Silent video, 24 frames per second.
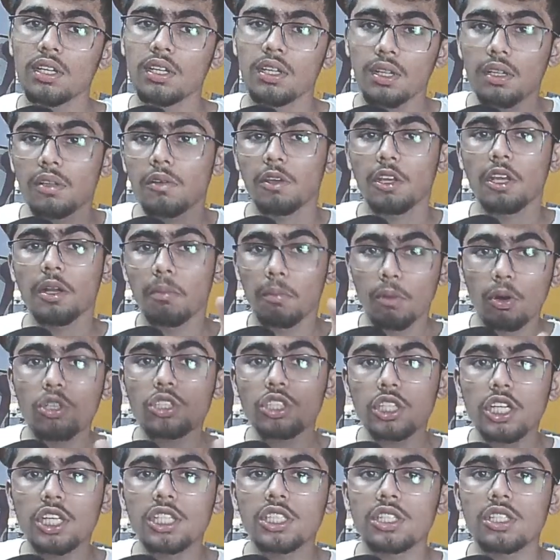we're
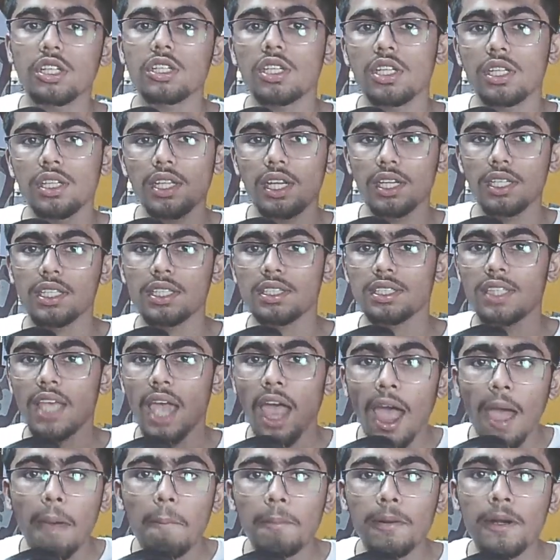mostly certain that this
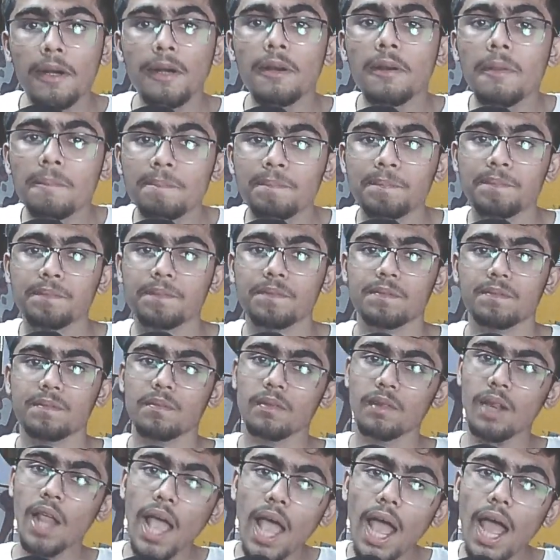happened,
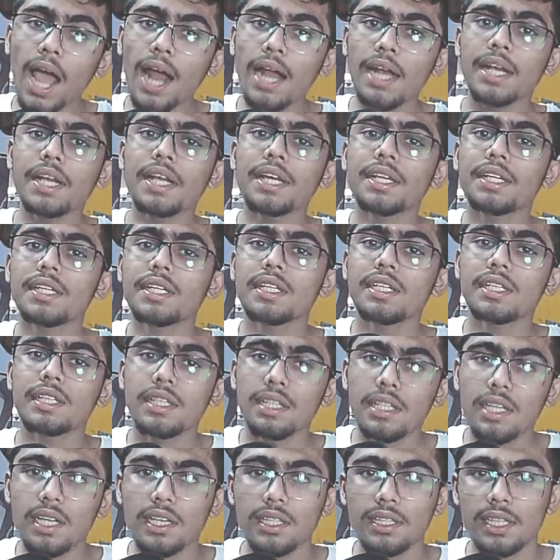and
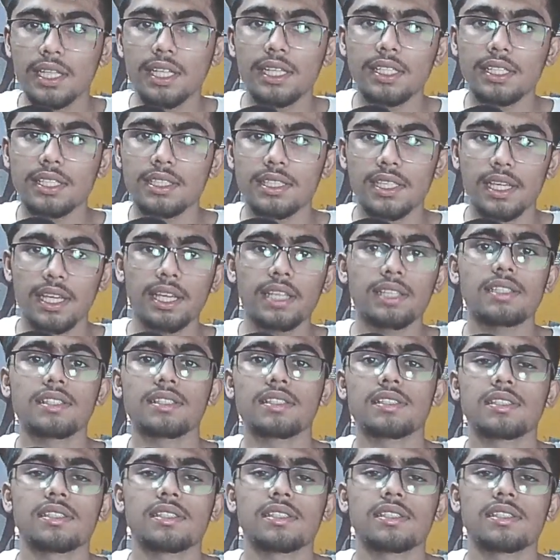this is